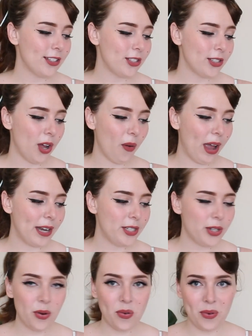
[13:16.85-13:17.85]
So I
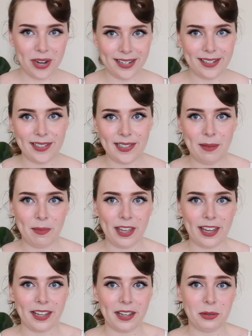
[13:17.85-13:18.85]
don't want it to seem
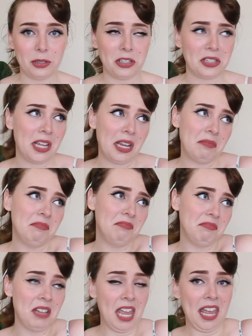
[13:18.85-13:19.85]
like I was just like,
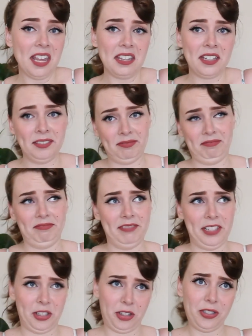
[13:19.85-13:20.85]
mm, heck it,
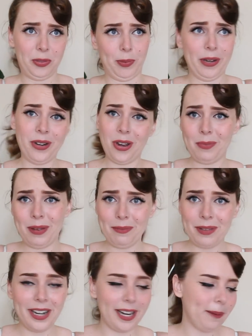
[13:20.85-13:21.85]
let's just spend all my
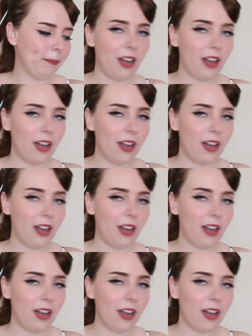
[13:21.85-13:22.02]
money.